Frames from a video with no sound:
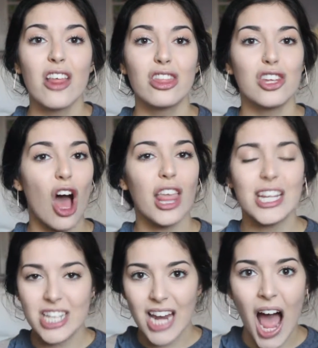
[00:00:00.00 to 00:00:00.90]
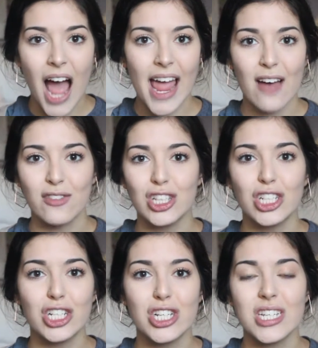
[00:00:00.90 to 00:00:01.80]
the knowledge that I have
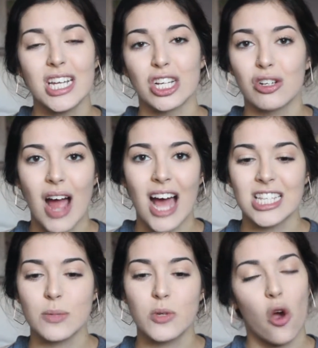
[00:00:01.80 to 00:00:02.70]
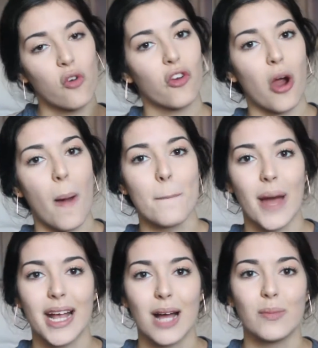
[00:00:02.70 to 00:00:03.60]
learned and grasped over
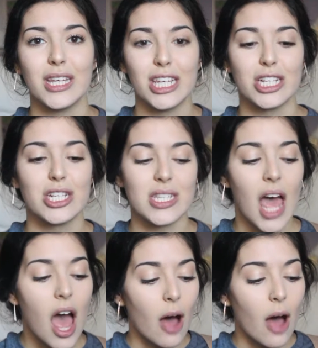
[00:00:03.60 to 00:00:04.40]
my coming years